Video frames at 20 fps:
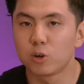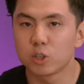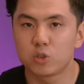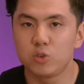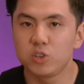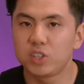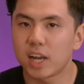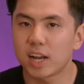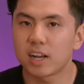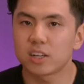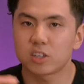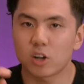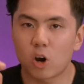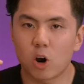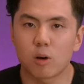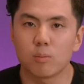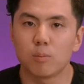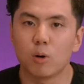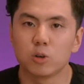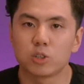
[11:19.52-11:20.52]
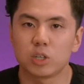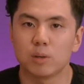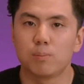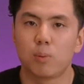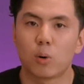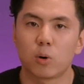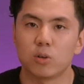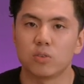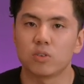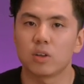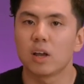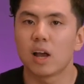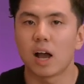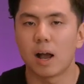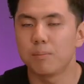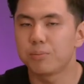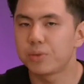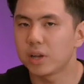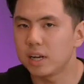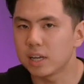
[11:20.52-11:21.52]
3 seconds are most important, I'm
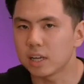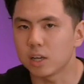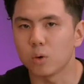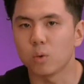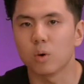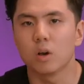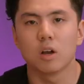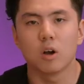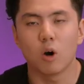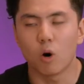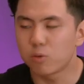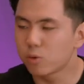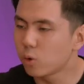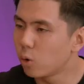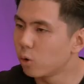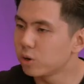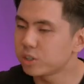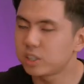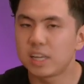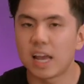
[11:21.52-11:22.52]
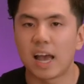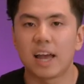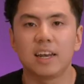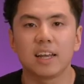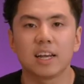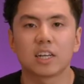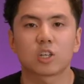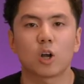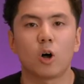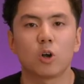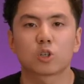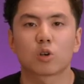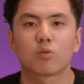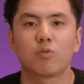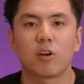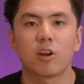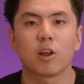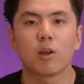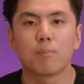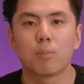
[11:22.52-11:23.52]
telling you. Of course, the ending is also
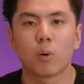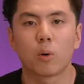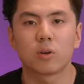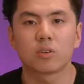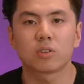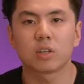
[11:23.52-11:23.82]
very important,